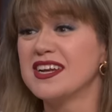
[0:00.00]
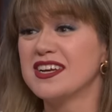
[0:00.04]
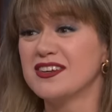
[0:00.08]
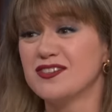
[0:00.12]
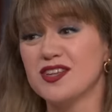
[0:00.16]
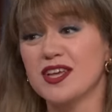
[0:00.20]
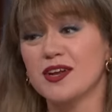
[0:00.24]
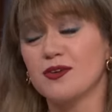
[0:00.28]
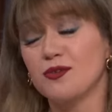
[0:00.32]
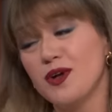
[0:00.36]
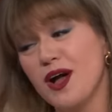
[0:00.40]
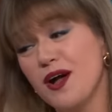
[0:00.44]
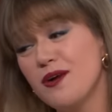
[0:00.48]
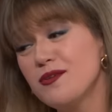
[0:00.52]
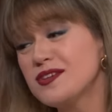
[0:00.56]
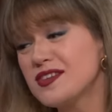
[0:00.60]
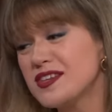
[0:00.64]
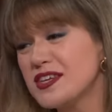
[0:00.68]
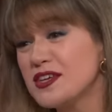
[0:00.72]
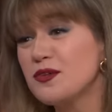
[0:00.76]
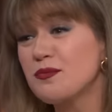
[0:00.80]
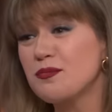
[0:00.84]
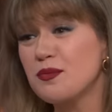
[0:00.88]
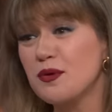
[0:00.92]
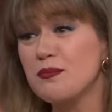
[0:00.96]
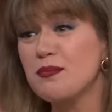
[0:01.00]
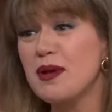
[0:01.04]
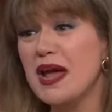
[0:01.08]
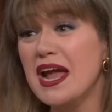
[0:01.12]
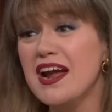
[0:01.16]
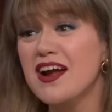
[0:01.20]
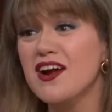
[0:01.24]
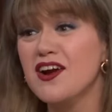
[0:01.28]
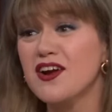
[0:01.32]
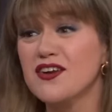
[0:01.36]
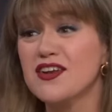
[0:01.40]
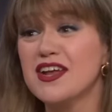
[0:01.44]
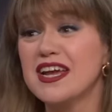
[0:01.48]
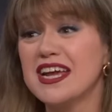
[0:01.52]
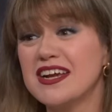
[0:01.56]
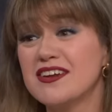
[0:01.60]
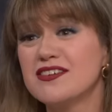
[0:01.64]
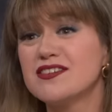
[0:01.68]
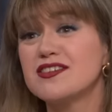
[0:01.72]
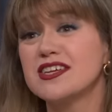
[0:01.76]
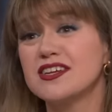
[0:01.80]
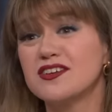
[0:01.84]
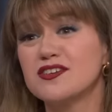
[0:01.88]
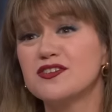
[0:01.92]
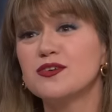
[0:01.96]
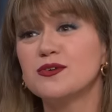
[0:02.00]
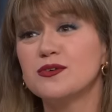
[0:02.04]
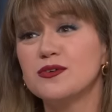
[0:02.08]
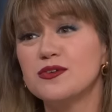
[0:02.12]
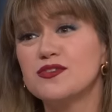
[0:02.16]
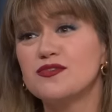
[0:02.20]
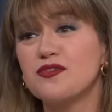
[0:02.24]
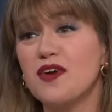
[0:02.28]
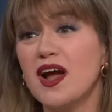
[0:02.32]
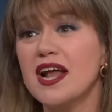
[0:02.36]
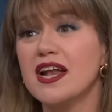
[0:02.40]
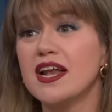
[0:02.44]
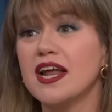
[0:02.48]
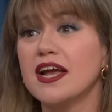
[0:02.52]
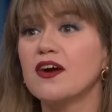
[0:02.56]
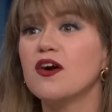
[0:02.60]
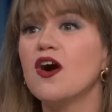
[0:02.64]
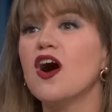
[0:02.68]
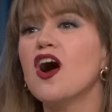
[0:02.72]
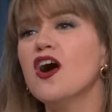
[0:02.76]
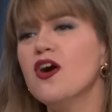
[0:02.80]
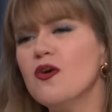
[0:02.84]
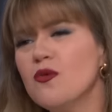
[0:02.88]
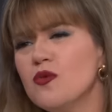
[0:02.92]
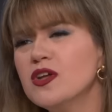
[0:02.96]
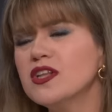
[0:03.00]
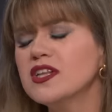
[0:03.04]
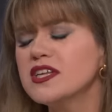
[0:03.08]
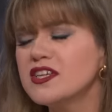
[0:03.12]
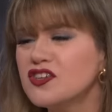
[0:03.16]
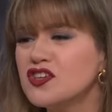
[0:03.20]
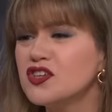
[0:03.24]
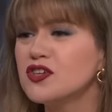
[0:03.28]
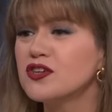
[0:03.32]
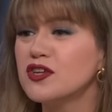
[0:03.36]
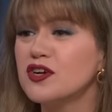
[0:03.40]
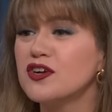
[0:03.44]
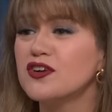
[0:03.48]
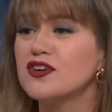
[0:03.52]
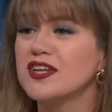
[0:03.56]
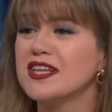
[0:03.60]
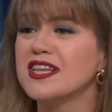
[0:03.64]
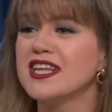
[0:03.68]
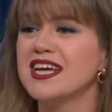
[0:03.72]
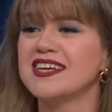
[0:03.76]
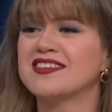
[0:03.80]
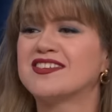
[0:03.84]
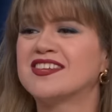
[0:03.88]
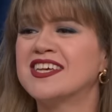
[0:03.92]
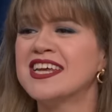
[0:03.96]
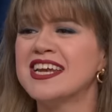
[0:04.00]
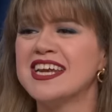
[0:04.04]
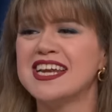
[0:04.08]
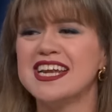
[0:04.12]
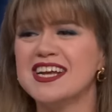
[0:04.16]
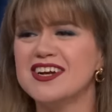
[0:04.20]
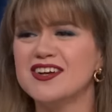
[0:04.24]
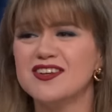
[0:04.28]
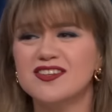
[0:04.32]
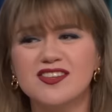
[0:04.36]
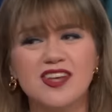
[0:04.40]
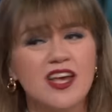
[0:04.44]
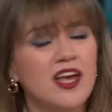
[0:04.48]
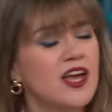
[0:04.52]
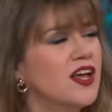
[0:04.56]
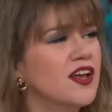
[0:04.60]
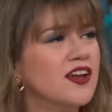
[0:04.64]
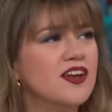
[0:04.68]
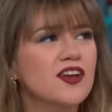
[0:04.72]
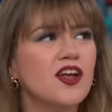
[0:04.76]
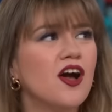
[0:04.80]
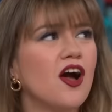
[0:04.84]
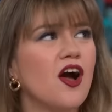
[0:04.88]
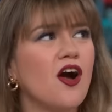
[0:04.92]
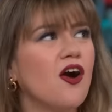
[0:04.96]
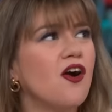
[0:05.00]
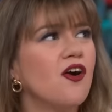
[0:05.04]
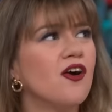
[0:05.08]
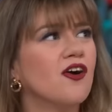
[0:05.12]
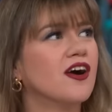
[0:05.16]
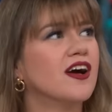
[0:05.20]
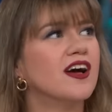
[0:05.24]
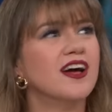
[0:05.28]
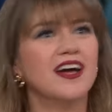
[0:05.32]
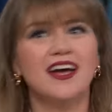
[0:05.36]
He was like, well, I was ill prepared. He was like, so it was fine. I go, oh, well, at least you learned a lesson. he goes, no.